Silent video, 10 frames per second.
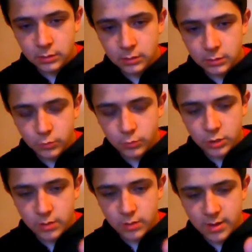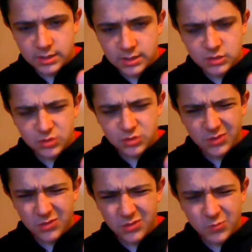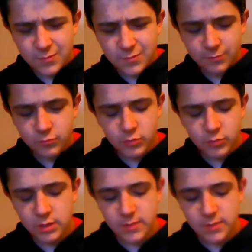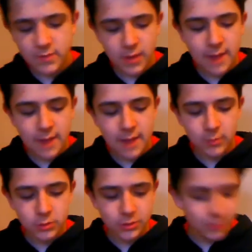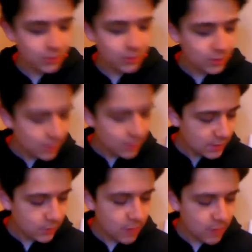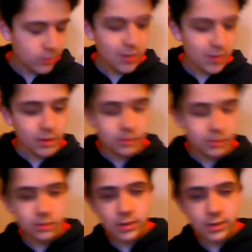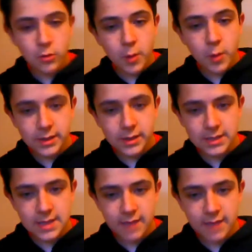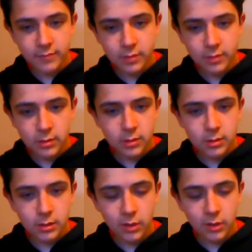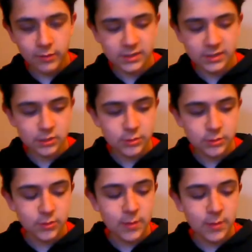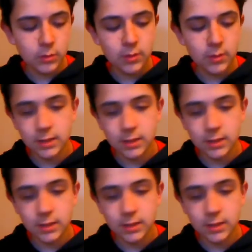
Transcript: pretty good amount of accessories, but you wouldn't really be very happy, would you? That's why with Yoda, they always had to have a lot of accessories or people complain.